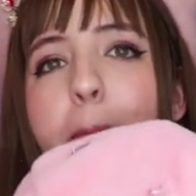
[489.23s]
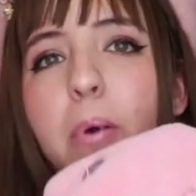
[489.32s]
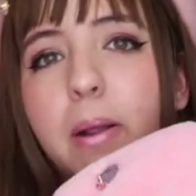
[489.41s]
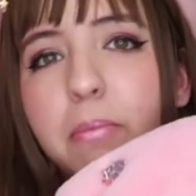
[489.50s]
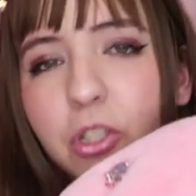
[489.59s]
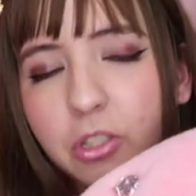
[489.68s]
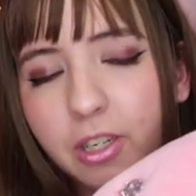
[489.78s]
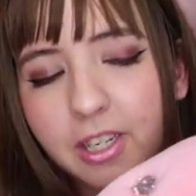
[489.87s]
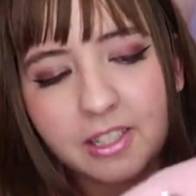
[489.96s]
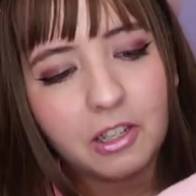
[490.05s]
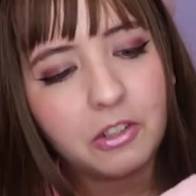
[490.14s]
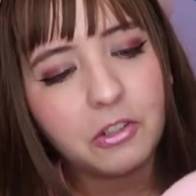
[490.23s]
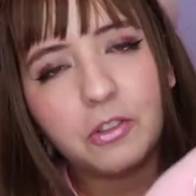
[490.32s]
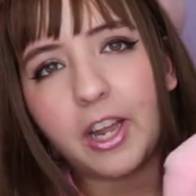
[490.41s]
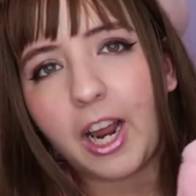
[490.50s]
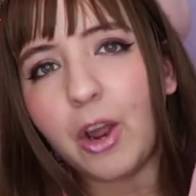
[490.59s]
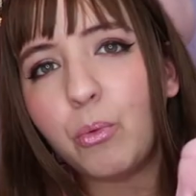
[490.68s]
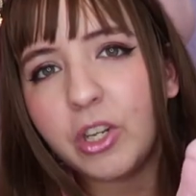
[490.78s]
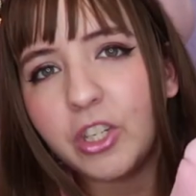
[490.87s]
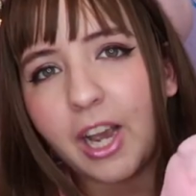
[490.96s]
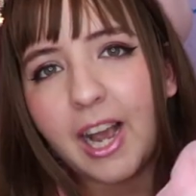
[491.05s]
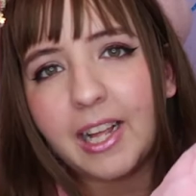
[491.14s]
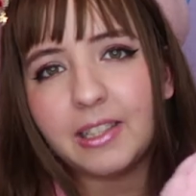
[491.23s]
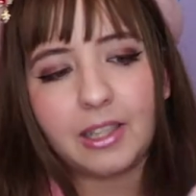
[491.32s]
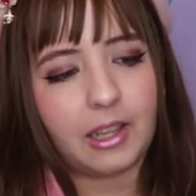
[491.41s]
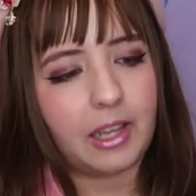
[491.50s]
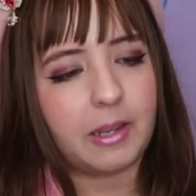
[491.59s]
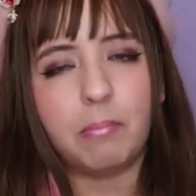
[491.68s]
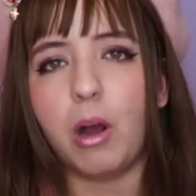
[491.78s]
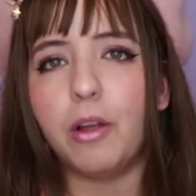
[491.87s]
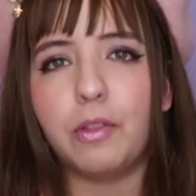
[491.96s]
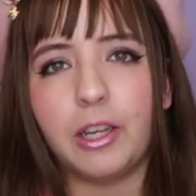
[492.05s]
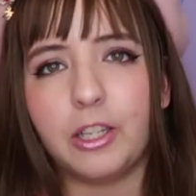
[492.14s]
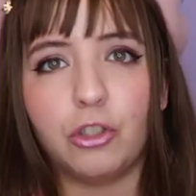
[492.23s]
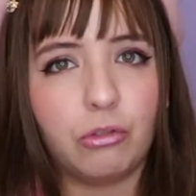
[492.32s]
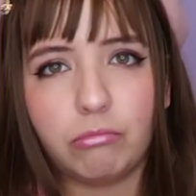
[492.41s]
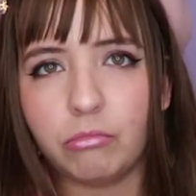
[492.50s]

But I'm just gonna tell you that I wish I had like bought like